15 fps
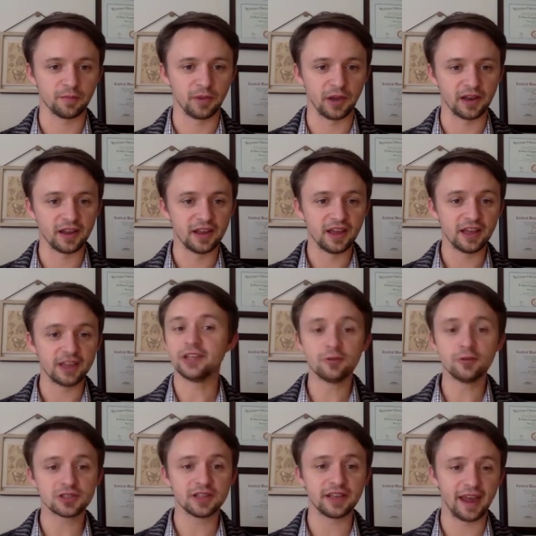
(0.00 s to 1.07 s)
but it
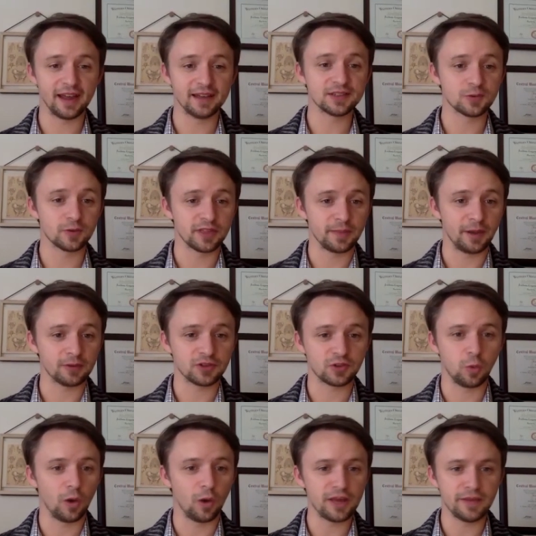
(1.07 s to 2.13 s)
usually ends with about
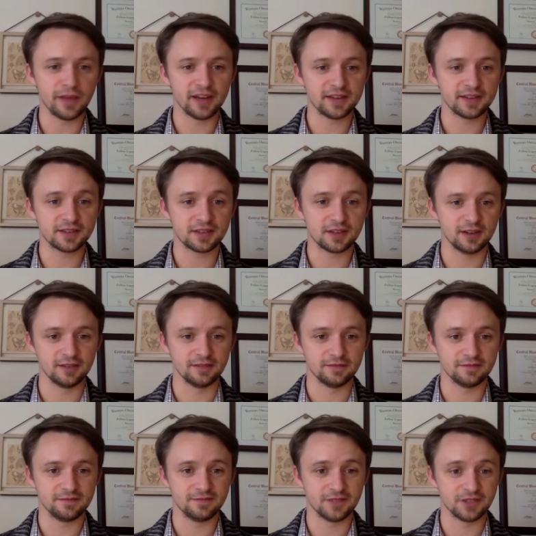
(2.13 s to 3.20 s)
20 minutes of
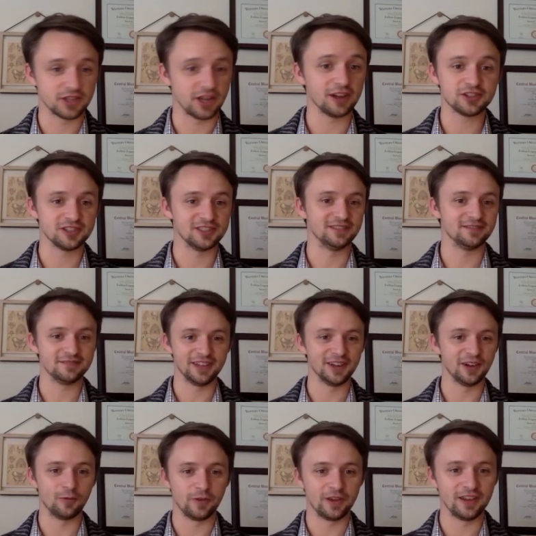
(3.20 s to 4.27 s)
discussion. You
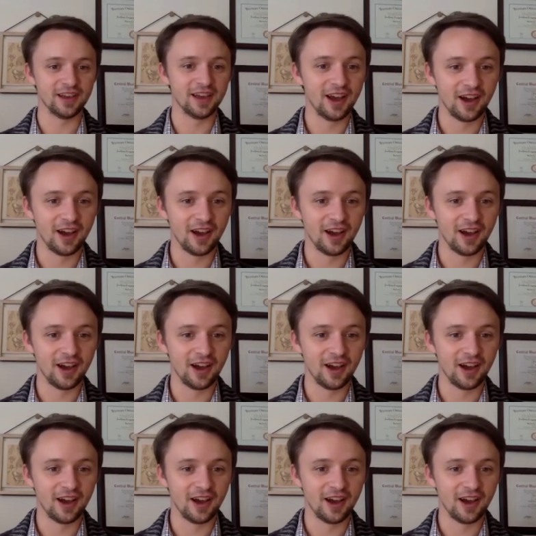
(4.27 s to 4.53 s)
know, we